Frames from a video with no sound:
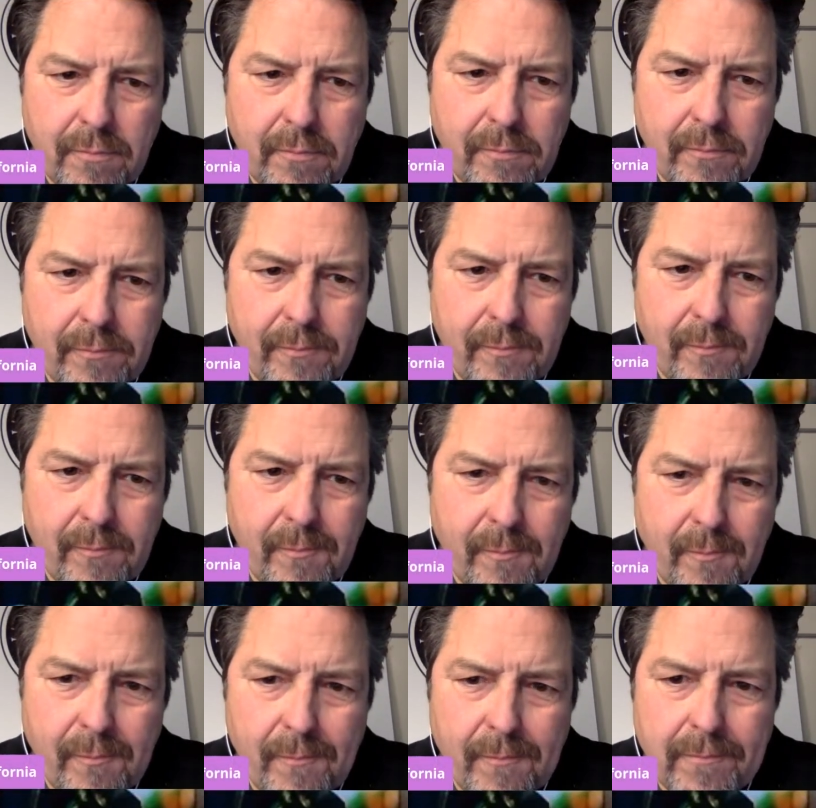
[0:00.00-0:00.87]

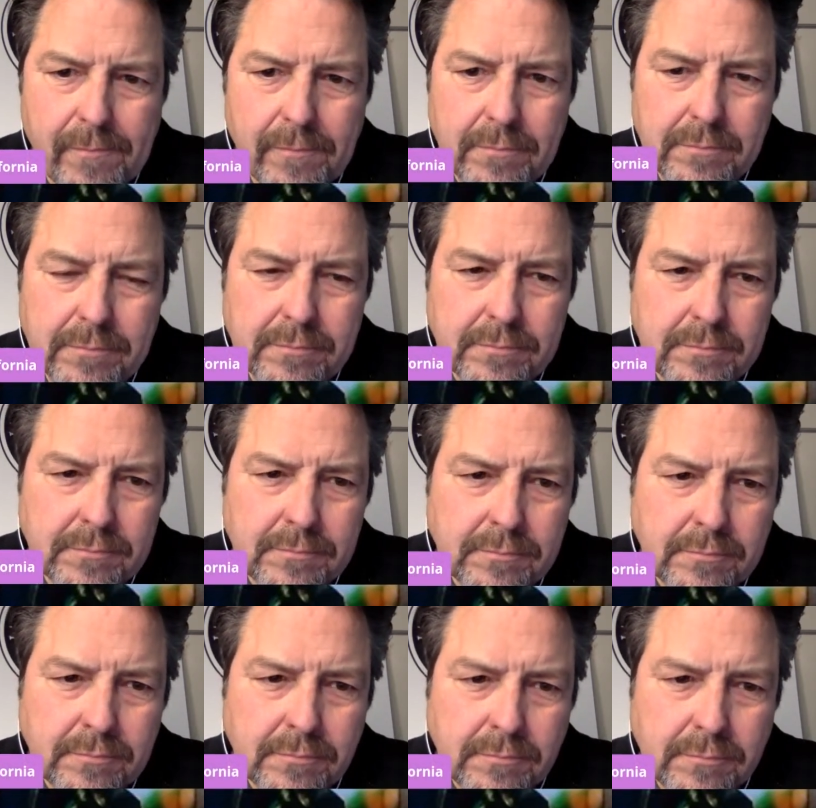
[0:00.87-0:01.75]

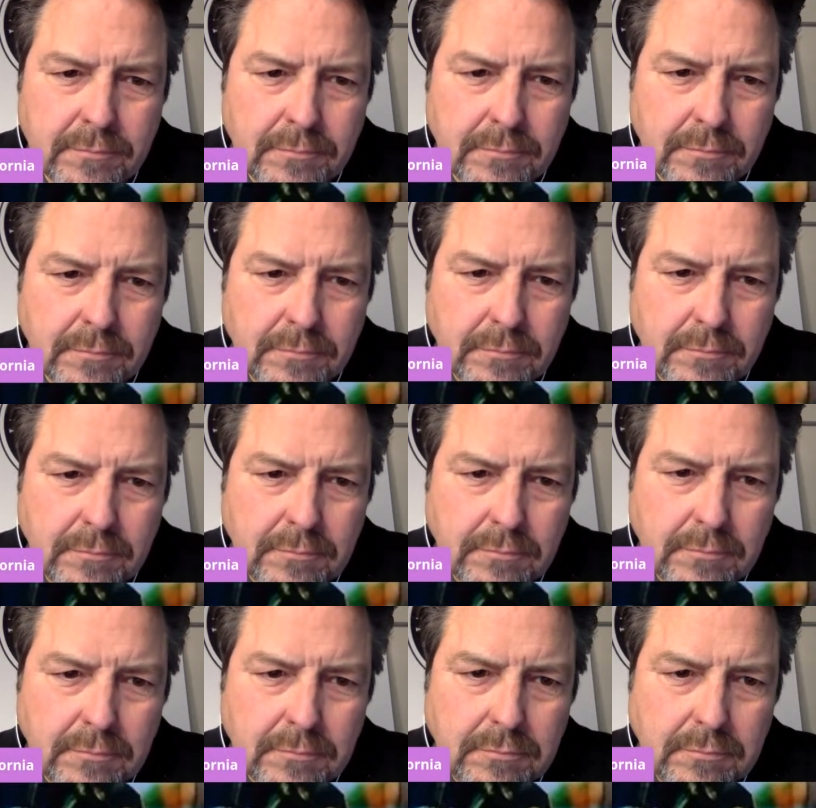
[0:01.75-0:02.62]

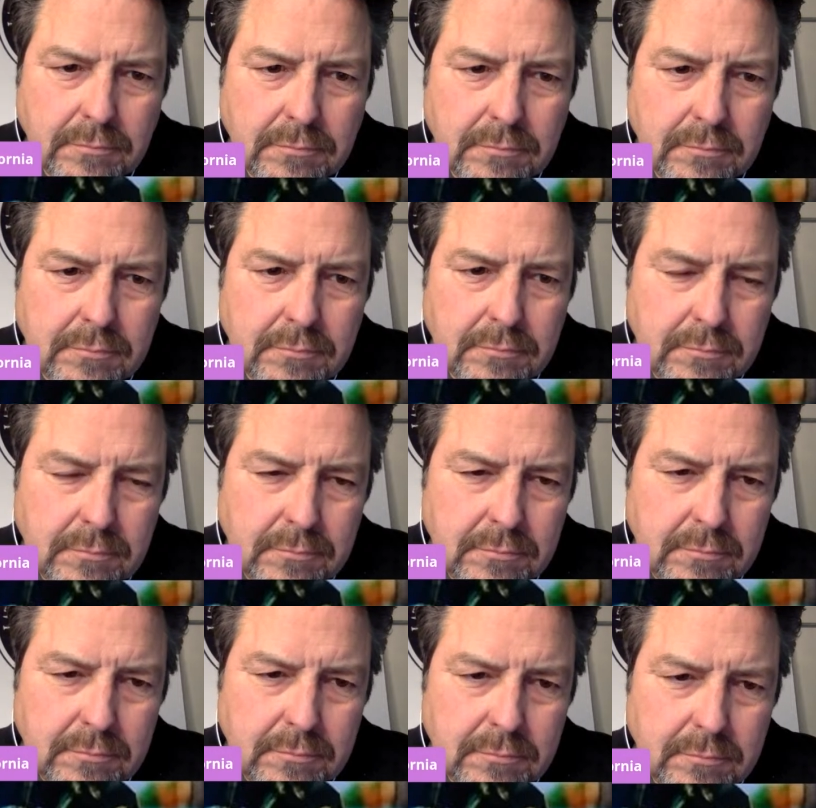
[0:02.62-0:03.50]

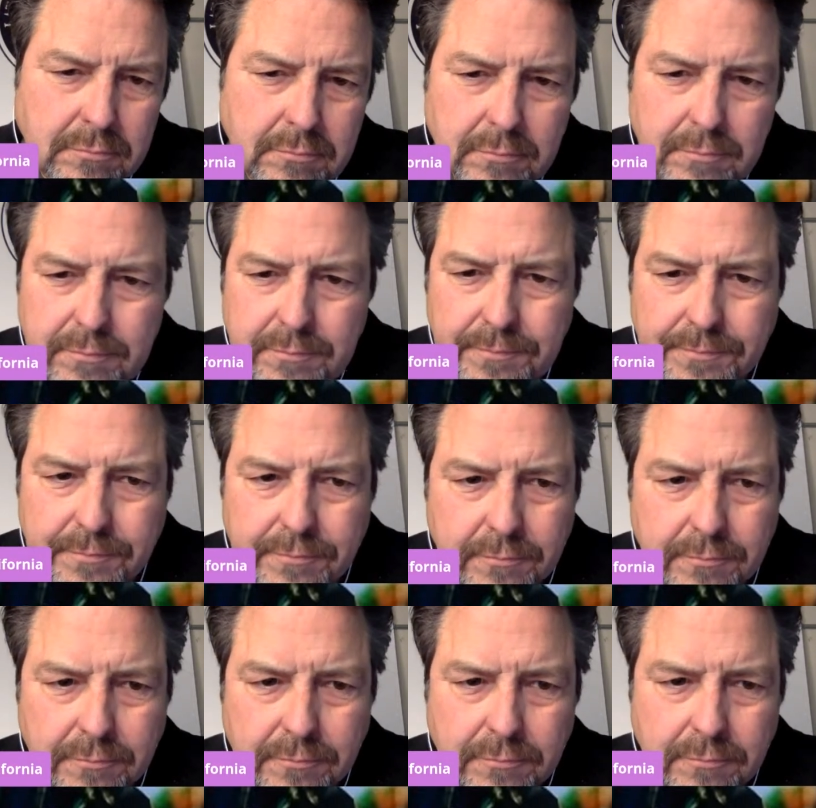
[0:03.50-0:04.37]

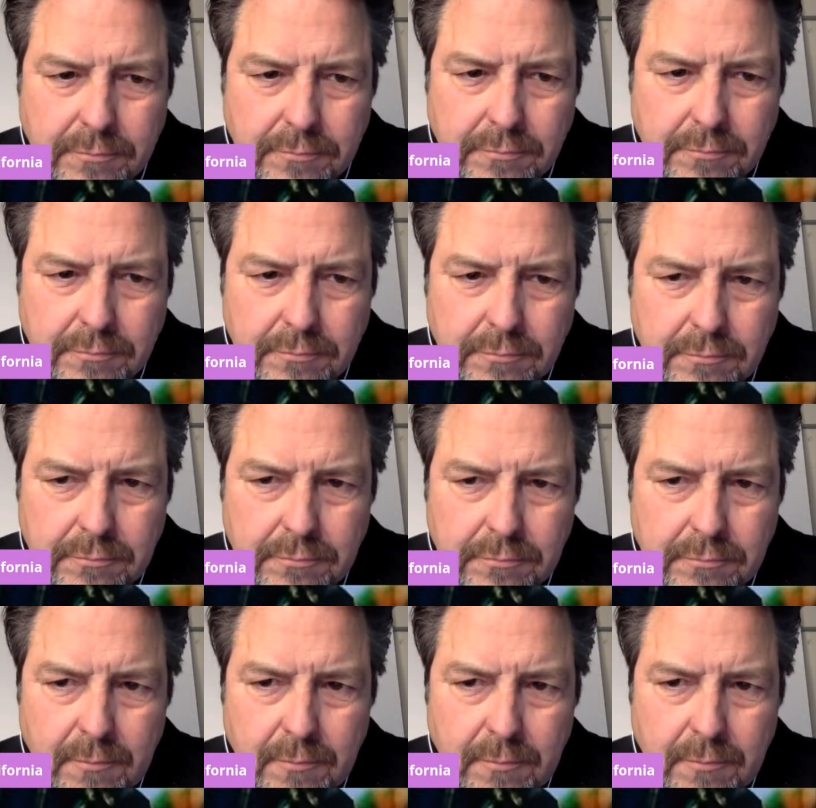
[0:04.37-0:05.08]
[no speech]